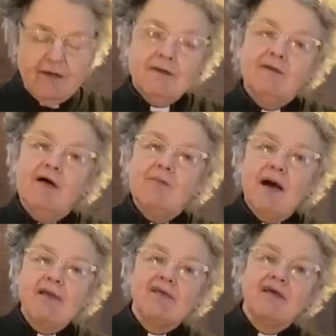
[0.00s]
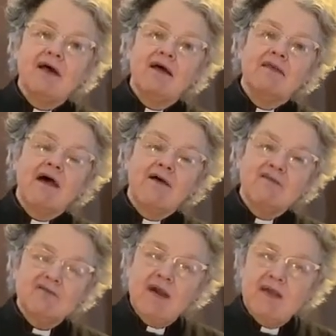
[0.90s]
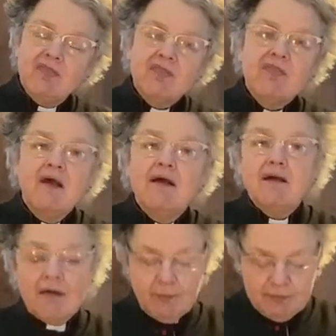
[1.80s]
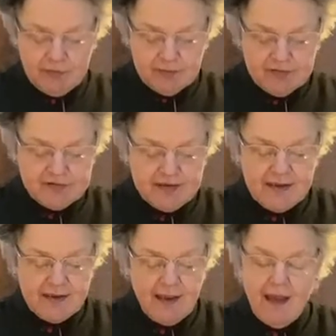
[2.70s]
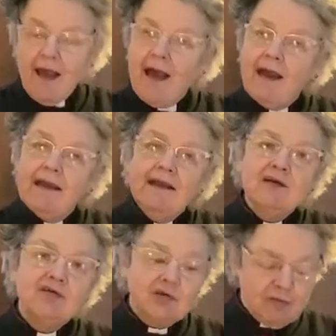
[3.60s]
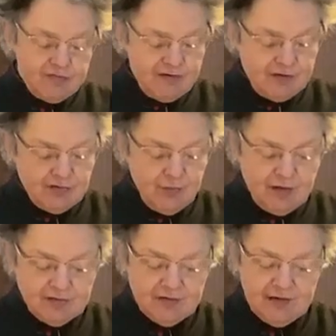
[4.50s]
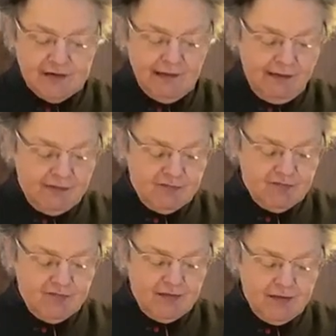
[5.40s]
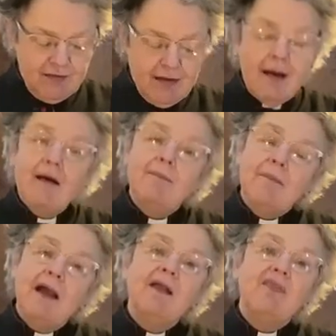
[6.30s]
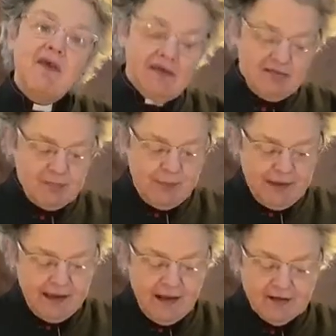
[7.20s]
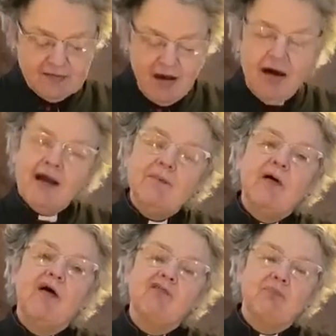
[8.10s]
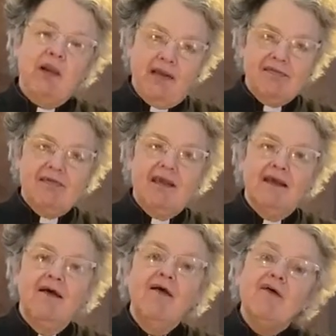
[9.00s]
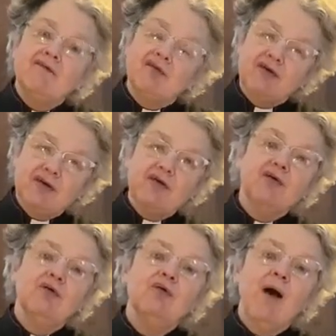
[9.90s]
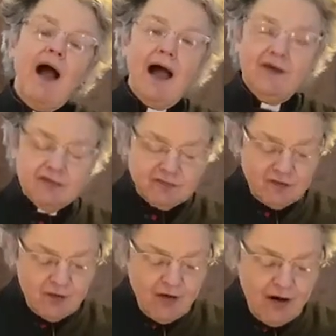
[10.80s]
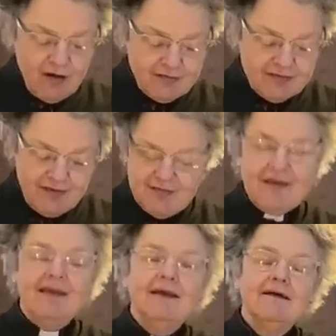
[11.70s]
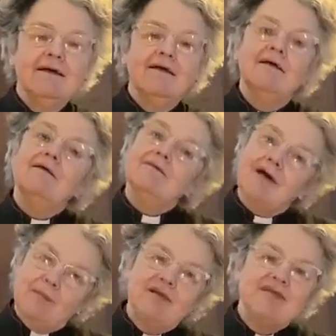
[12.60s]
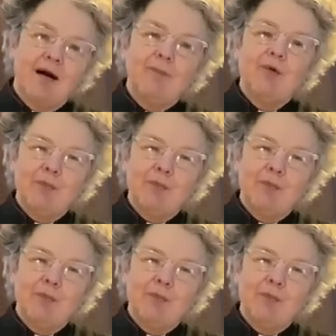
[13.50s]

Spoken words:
no matter their faith, community, age, or situation in life. May this be a time of blessing for you and for our city. Ramadan